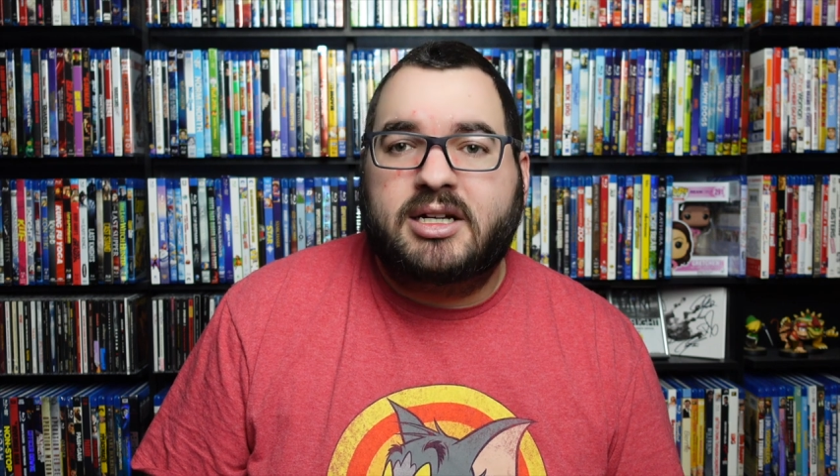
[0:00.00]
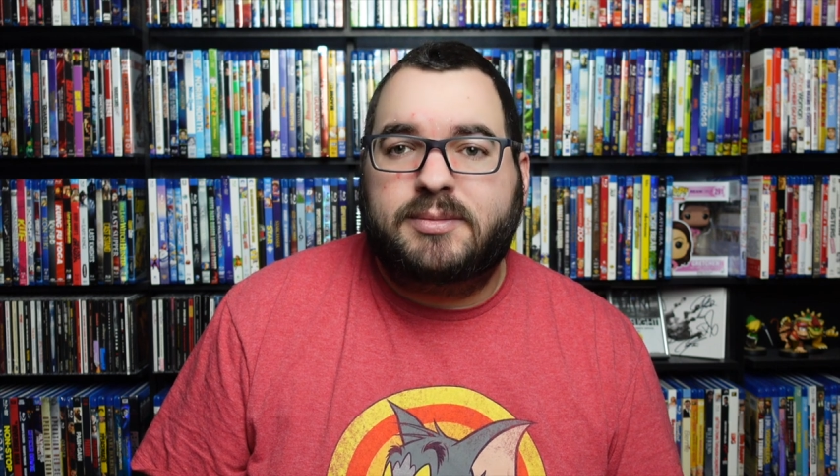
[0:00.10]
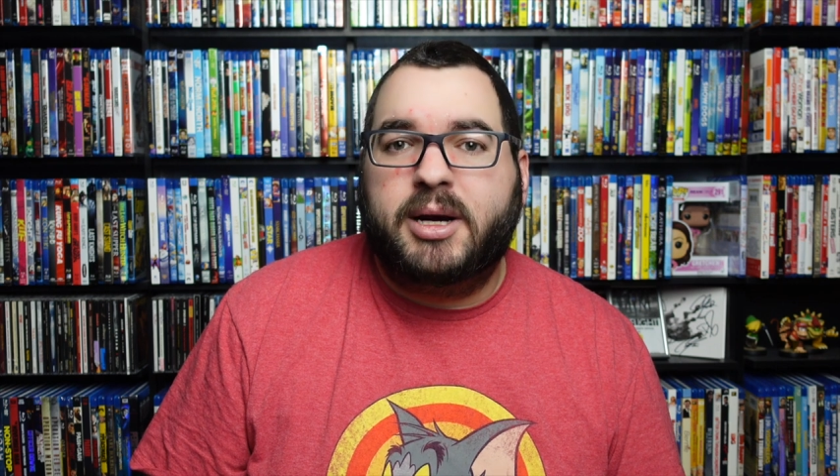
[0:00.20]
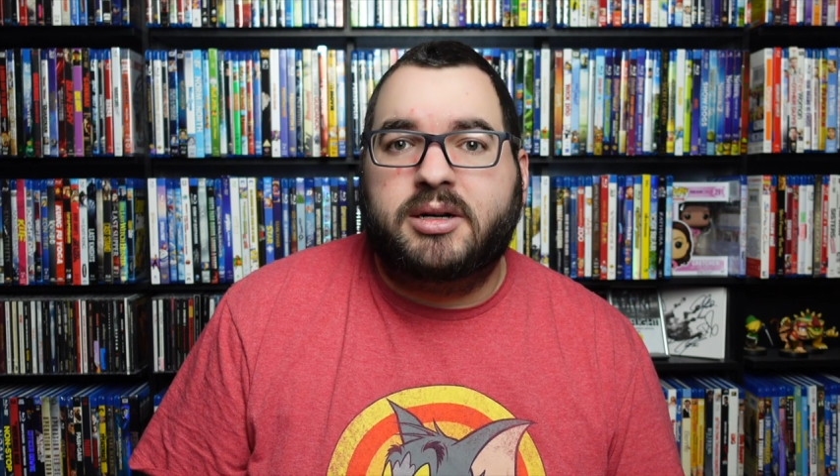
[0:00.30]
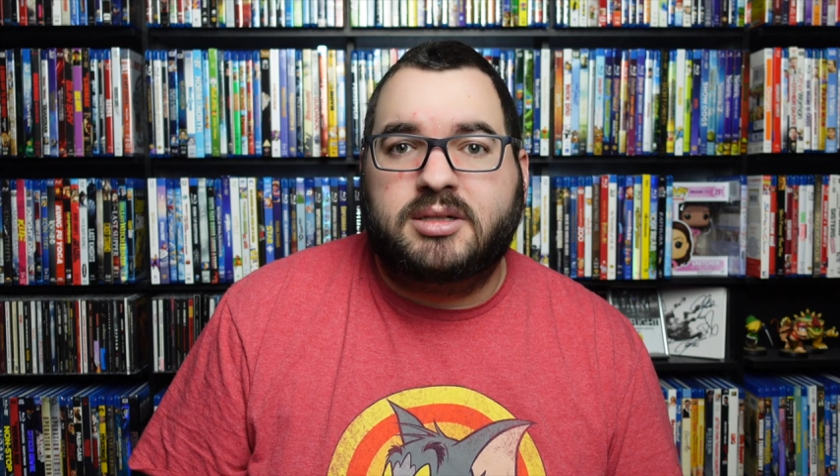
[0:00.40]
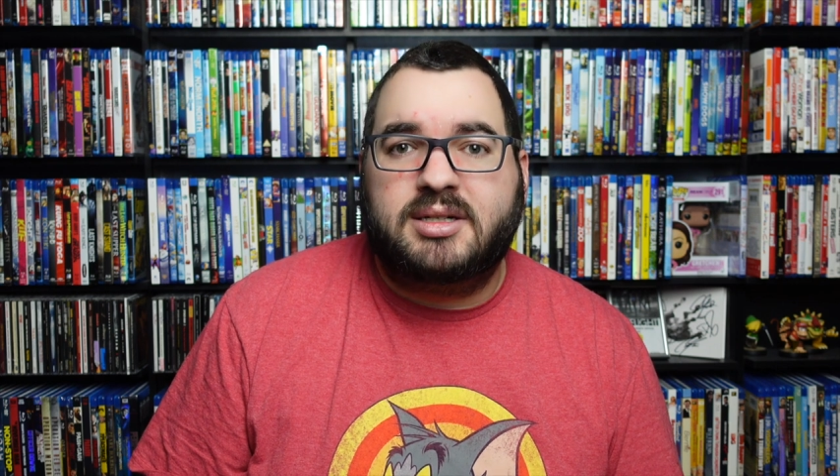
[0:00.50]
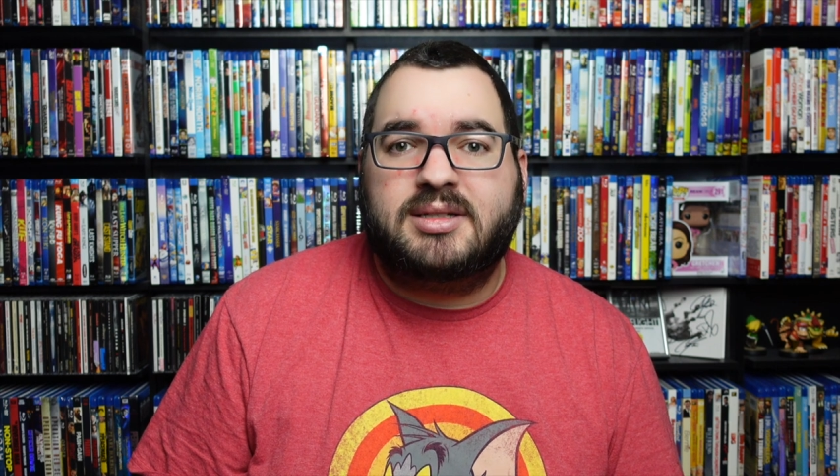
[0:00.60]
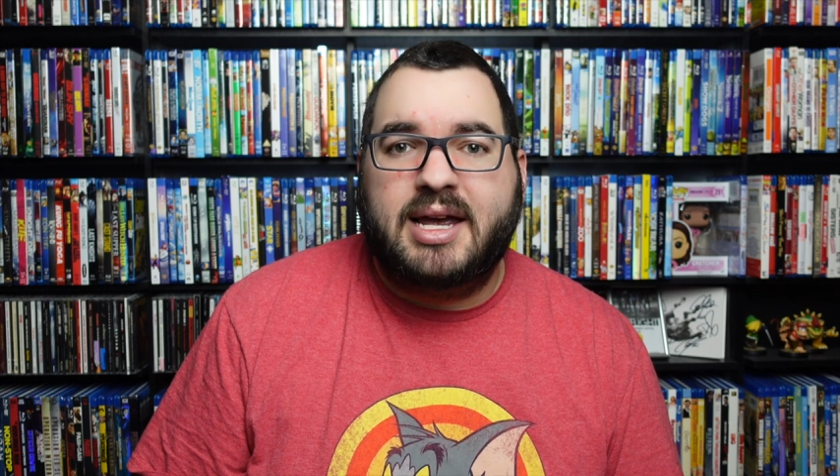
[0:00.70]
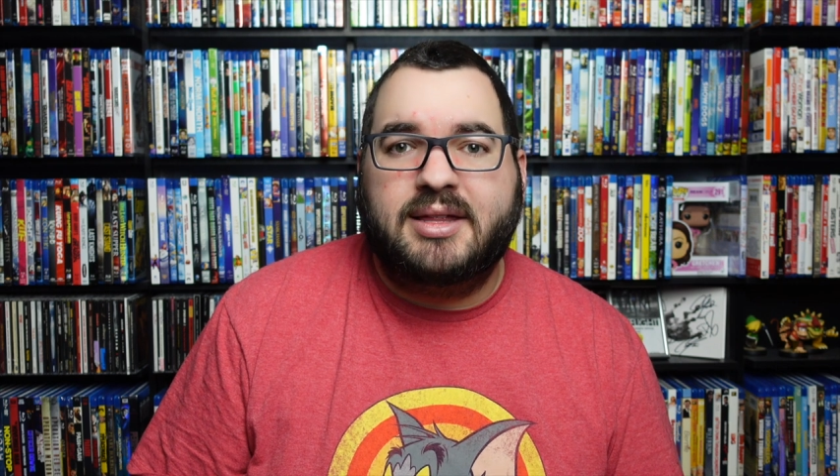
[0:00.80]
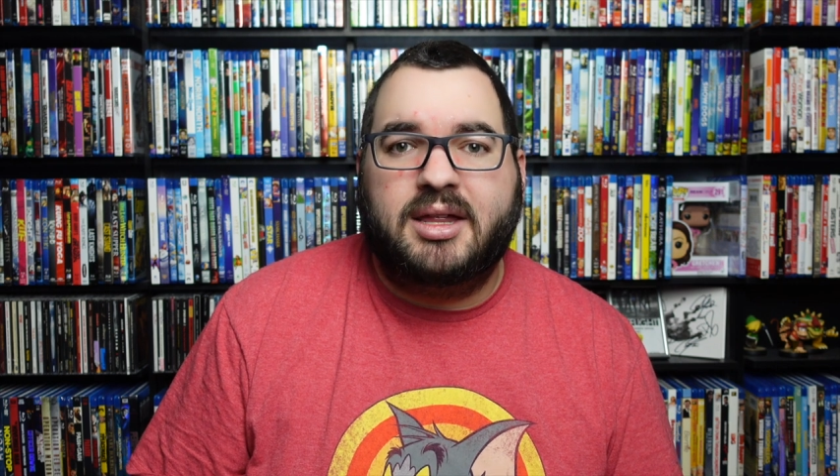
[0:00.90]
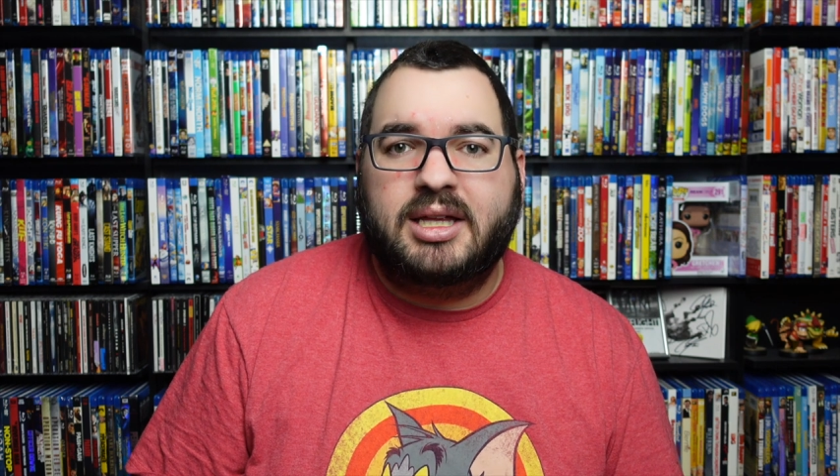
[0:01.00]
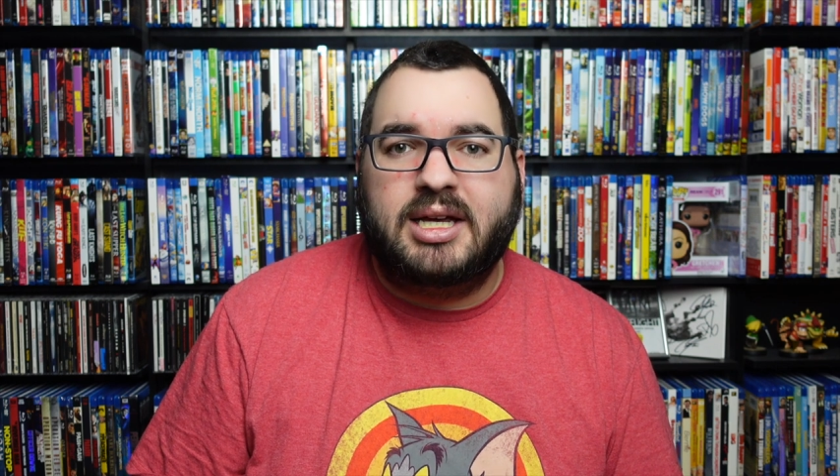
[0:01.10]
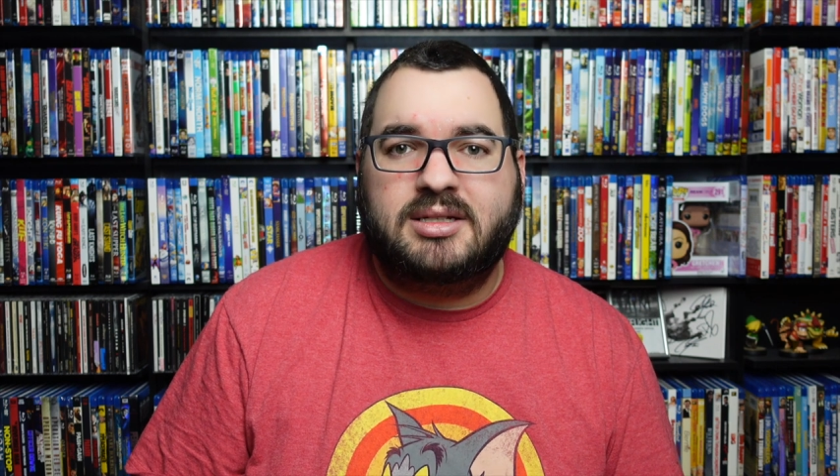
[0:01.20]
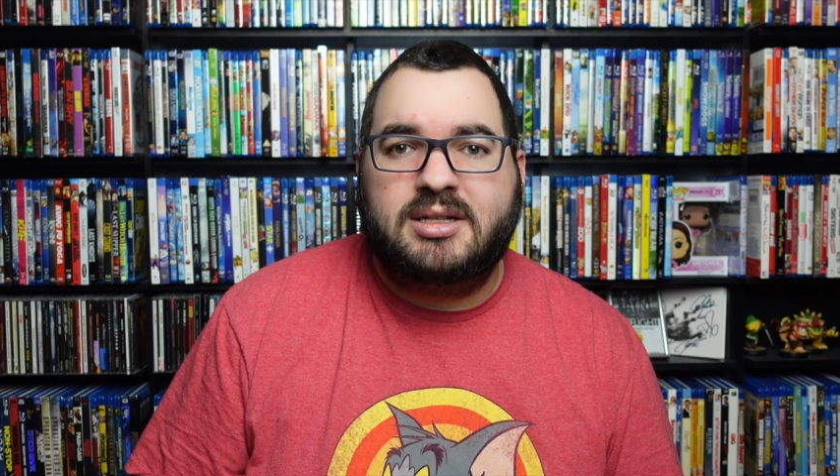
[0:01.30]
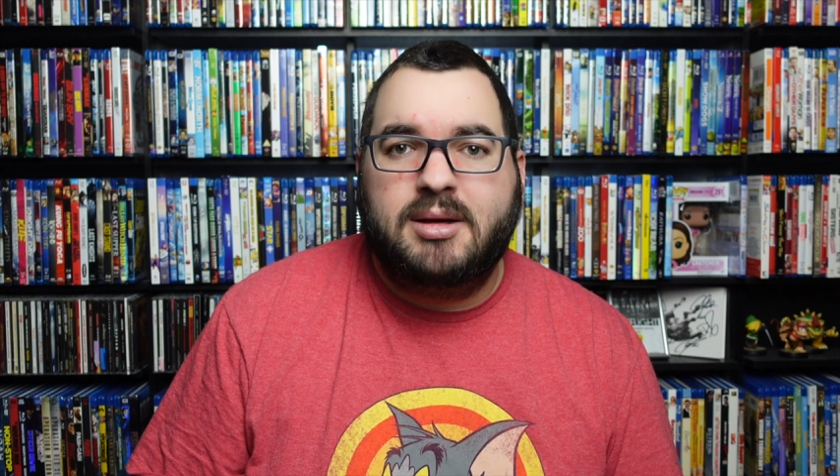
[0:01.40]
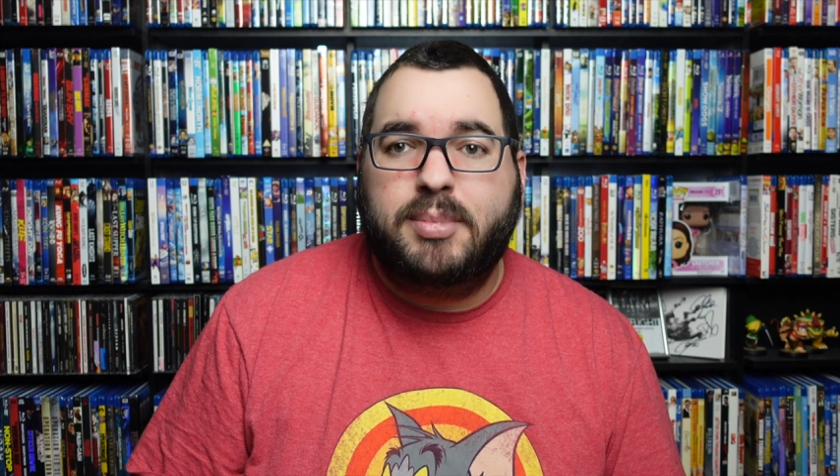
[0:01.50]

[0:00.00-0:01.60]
experience, to say the least,